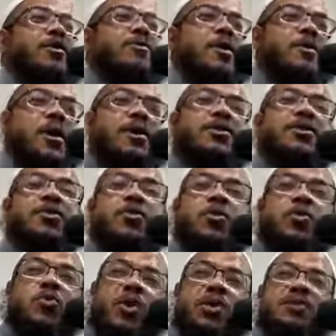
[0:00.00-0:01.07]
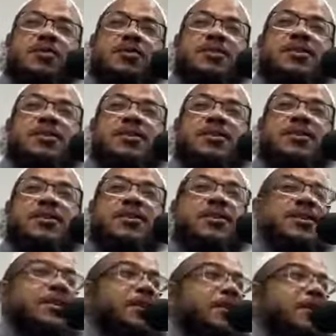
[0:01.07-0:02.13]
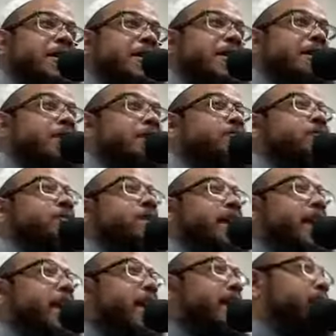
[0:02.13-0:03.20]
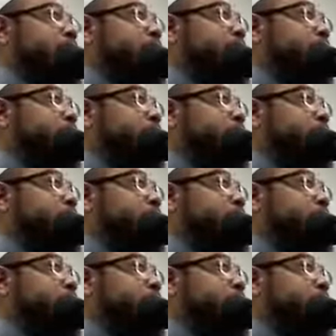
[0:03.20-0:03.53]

if I met someone once in a different land,